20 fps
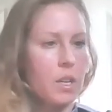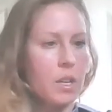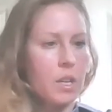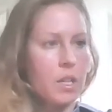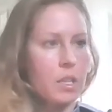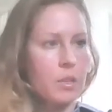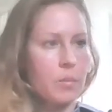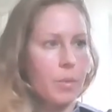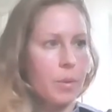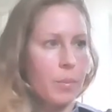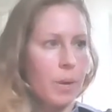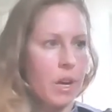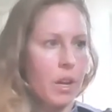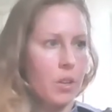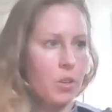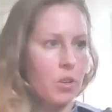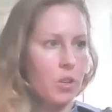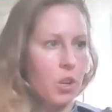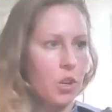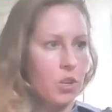Some of my
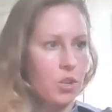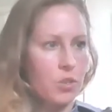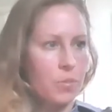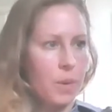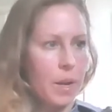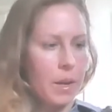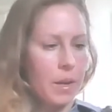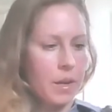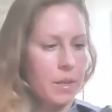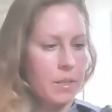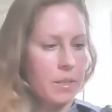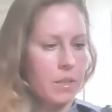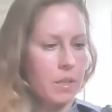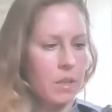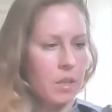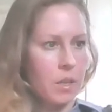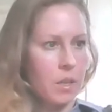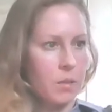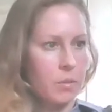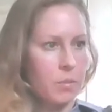other larger bags,
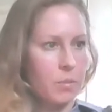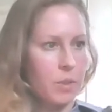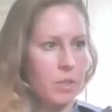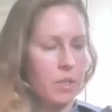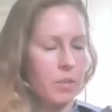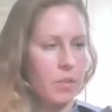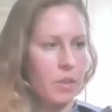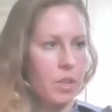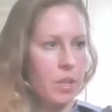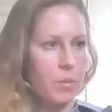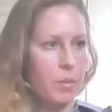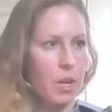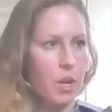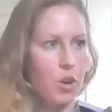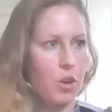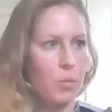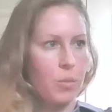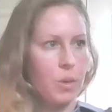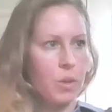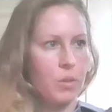specifically my
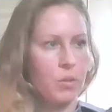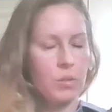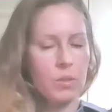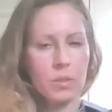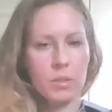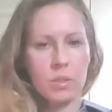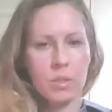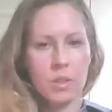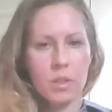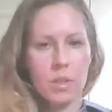hobos,